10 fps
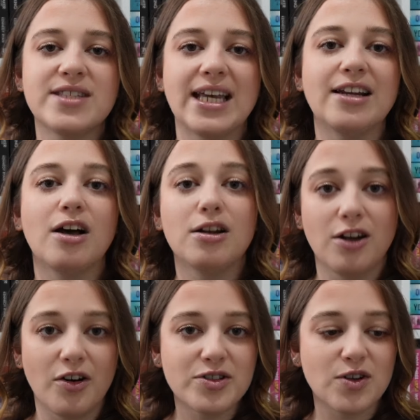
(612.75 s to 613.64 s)
seen a
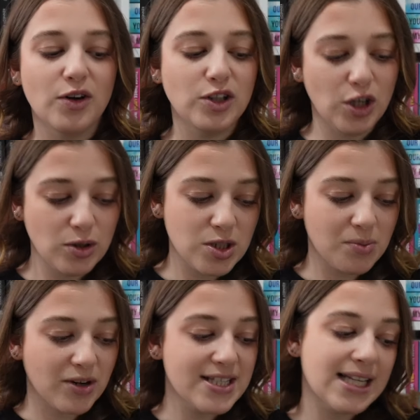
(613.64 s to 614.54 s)
lot on
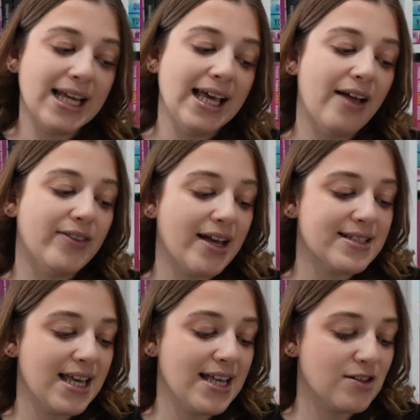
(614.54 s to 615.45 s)
YouTube recently, and that
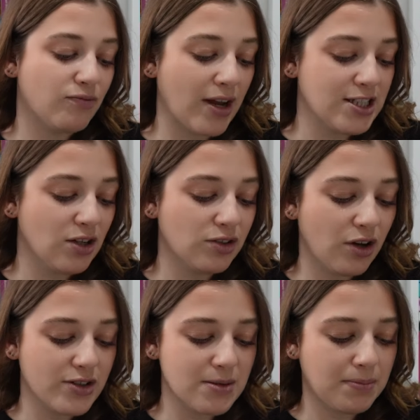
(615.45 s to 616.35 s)
is Ready or
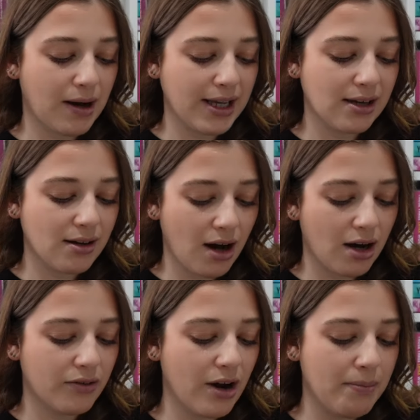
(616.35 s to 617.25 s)
Not by
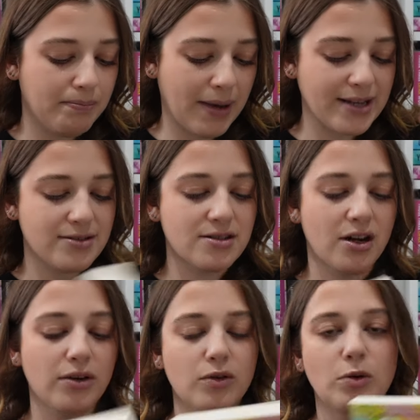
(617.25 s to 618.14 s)
Cara
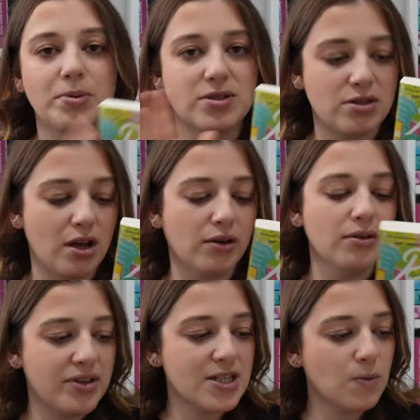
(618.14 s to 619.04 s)
Bastone or
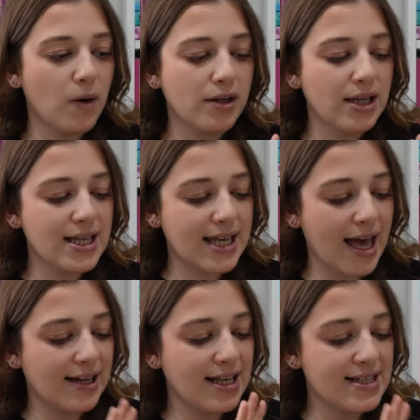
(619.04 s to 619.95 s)
Bastone. This one
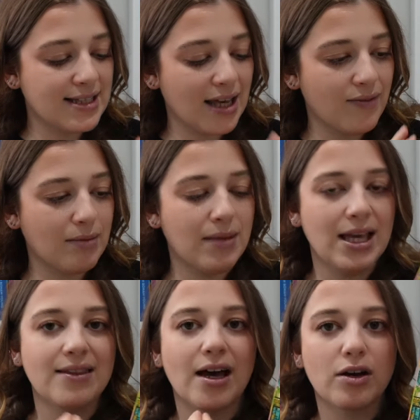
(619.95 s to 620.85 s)
again is giving
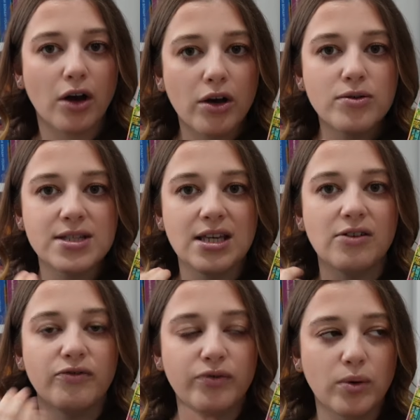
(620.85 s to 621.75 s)
me that cozy
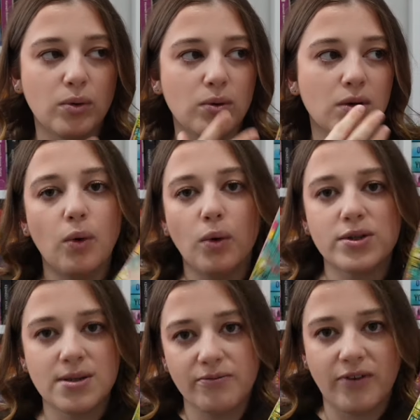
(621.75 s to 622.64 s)
fall
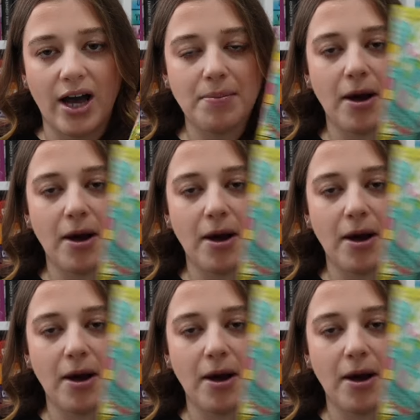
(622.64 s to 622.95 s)
autumn vibe.